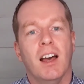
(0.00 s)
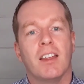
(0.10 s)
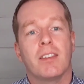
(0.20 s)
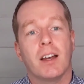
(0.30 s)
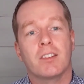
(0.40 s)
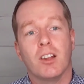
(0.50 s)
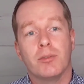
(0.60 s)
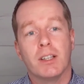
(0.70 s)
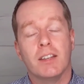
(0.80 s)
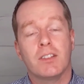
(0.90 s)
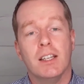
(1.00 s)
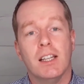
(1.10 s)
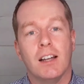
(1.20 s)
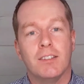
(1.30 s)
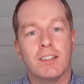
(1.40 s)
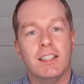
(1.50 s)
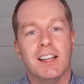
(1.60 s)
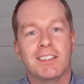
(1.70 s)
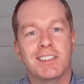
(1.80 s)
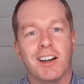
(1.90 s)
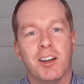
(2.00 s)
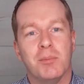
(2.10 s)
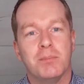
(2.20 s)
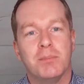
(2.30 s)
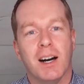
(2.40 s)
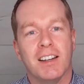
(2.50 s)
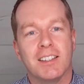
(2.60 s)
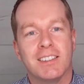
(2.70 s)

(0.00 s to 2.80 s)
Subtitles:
Thanks a lot for listening, and see you next time. Bye.